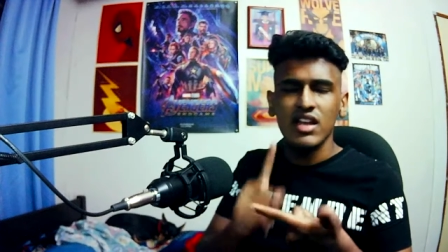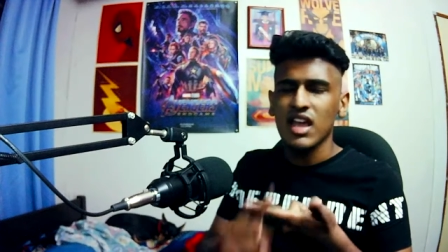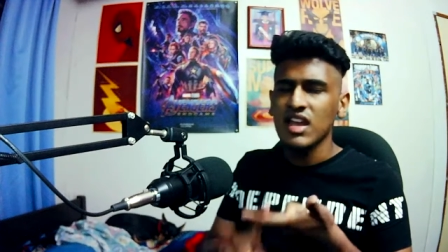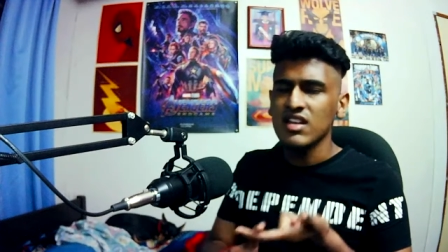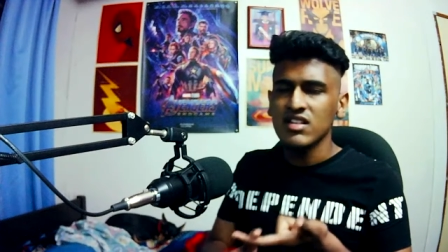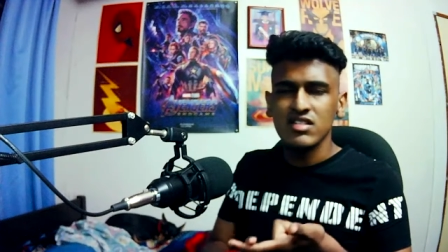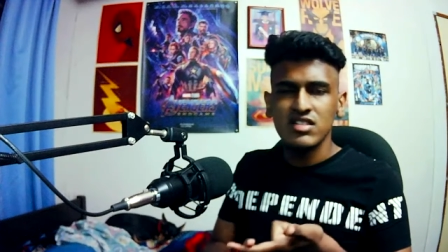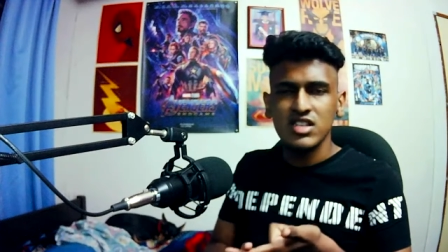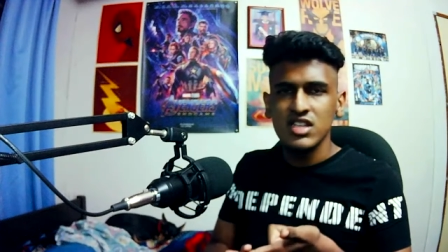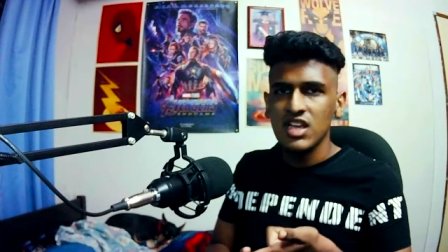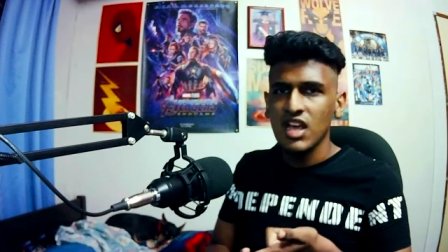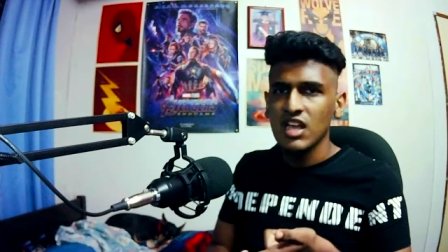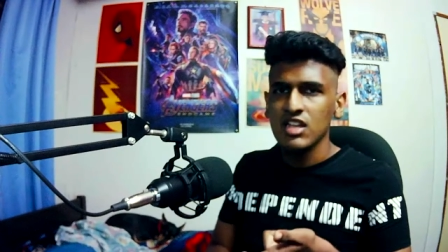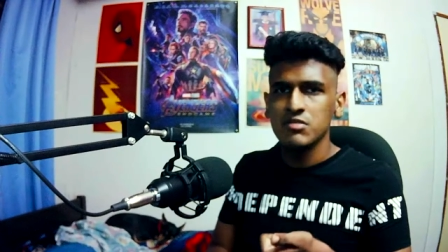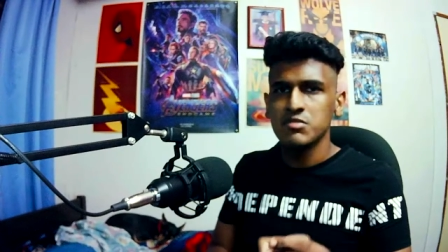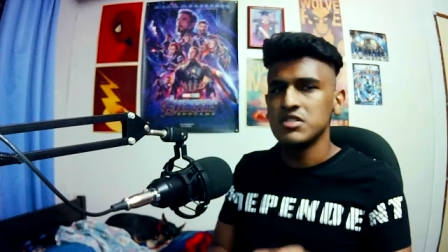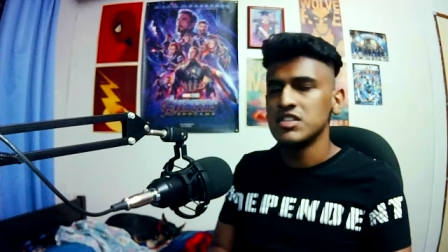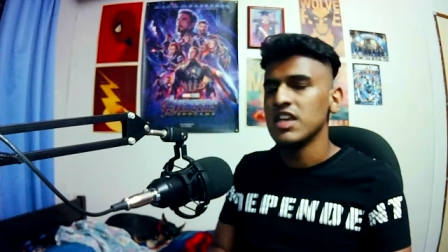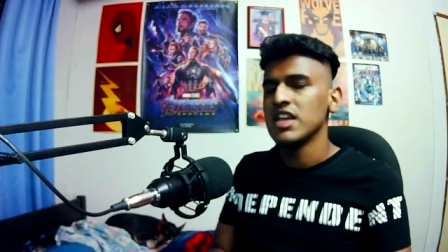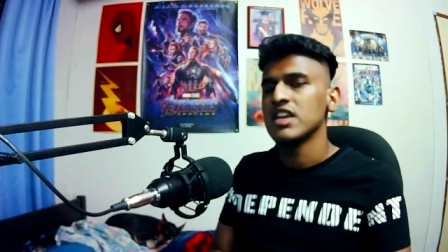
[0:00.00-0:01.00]
NXT
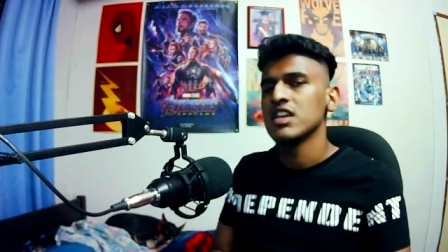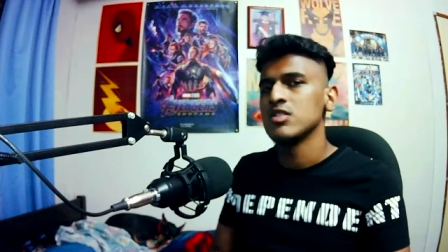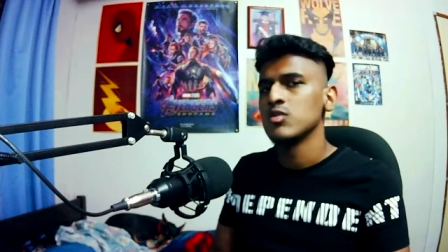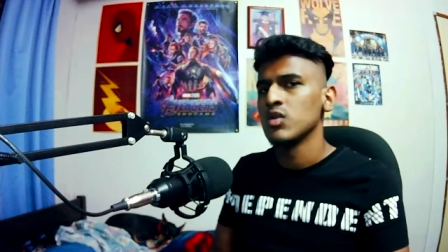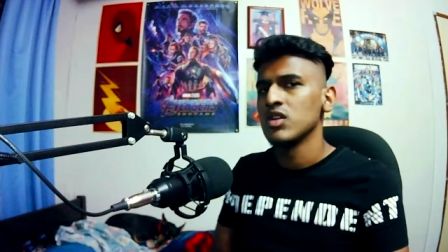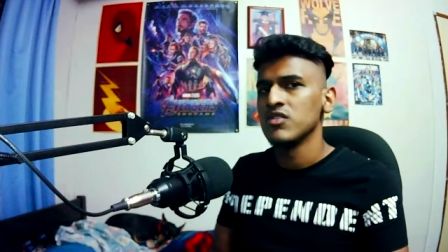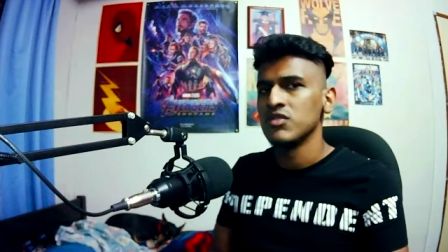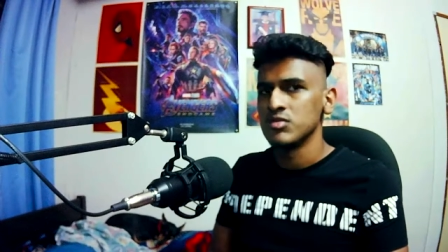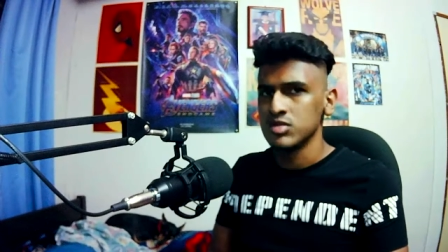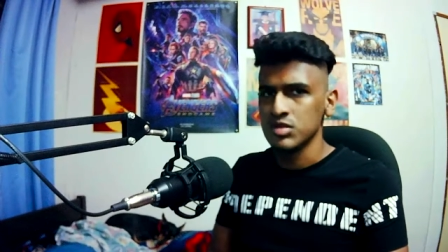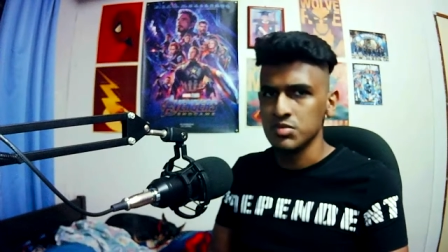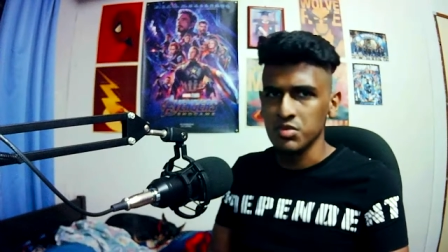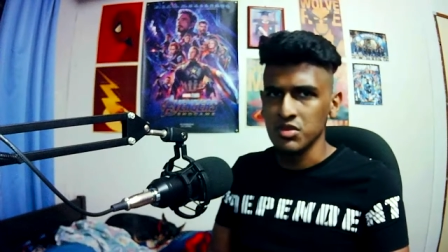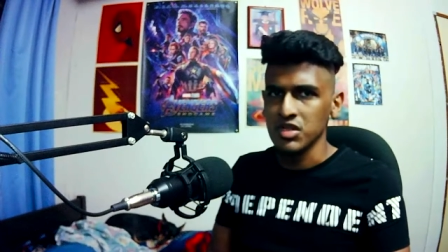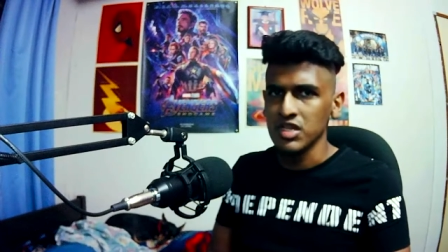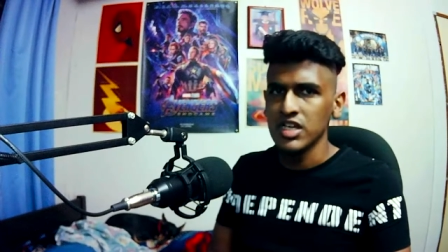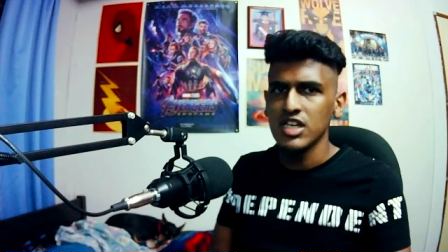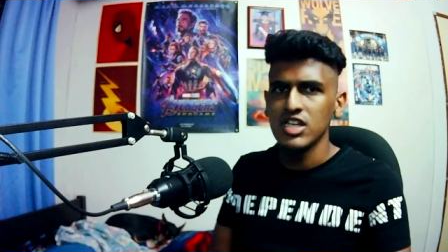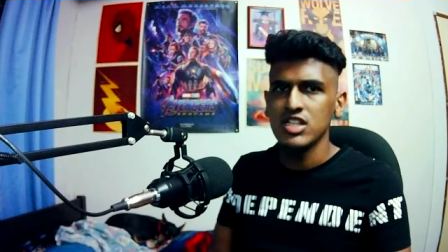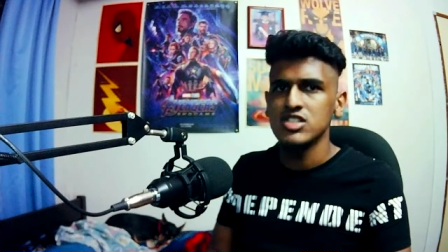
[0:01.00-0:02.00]
has been taken away from
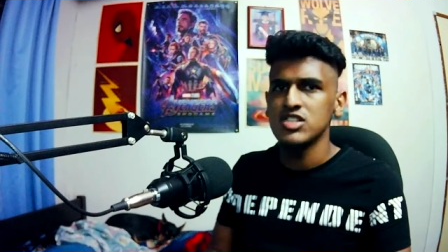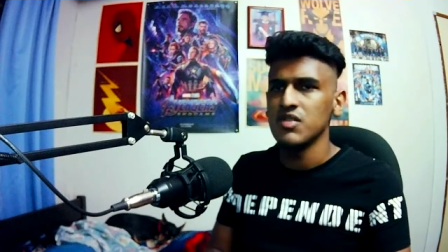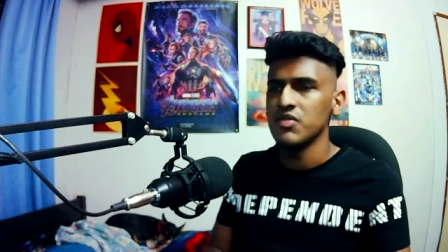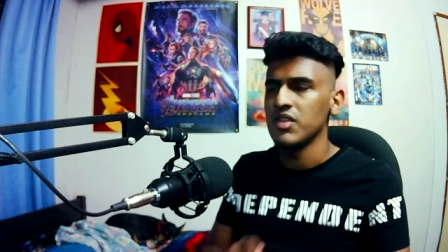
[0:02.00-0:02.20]
Triple H,